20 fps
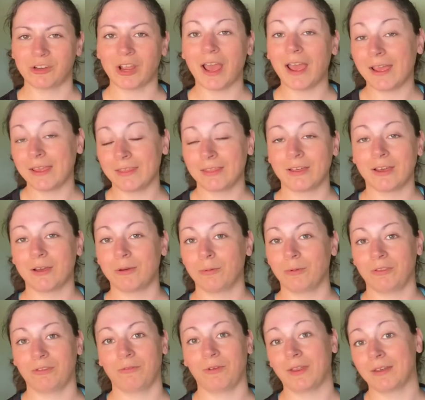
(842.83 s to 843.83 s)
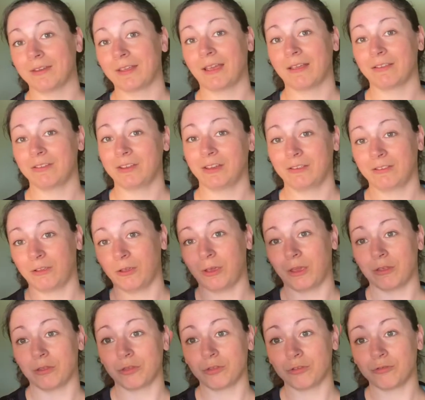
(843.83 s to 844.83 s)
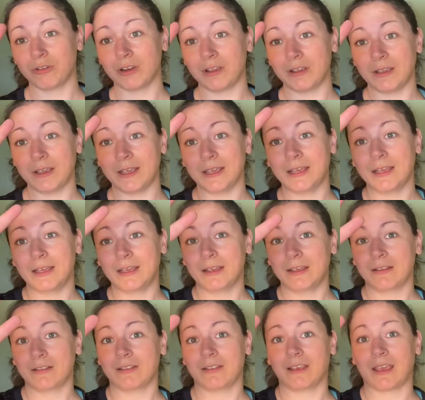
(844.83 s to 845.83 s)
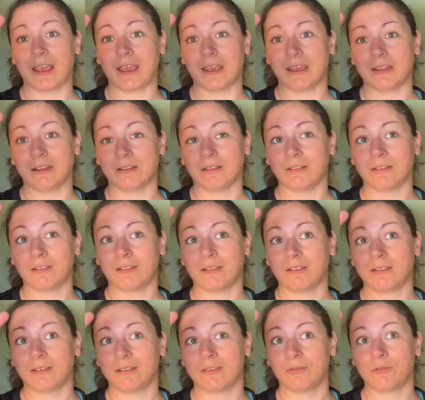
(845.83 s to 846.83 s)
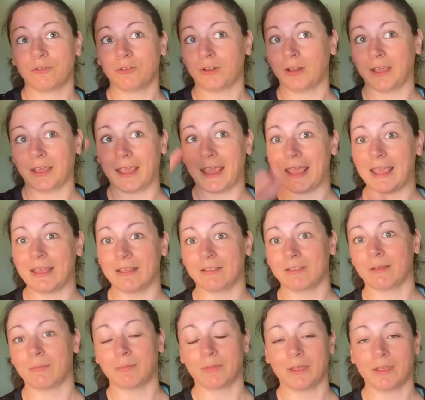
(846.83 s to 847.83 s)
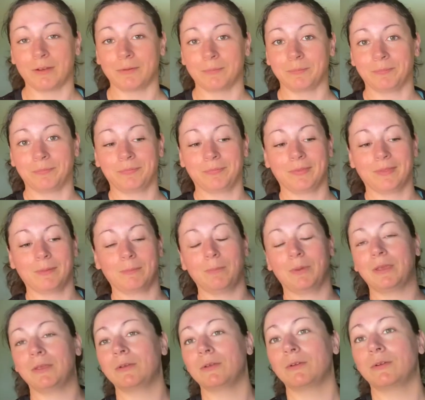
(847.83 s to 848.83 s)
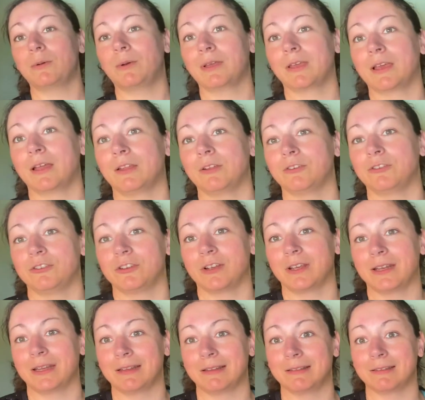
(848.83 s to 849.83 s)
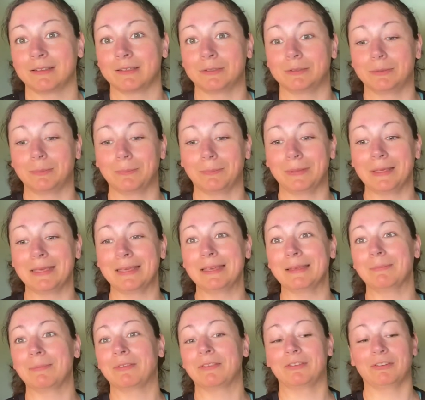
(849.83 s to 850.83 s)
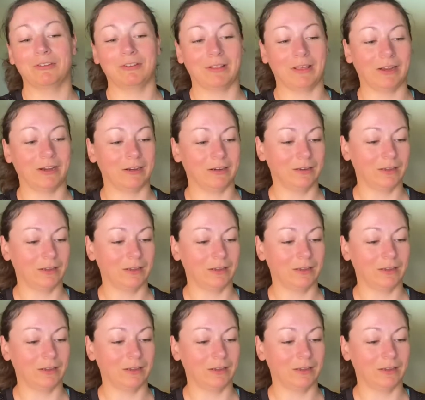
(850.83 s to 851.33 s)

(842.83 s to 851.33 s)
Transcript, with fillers: I thought was fantastic. So you get three skeins for like eight something, but you don't know what colors you're getting. So big mystery there.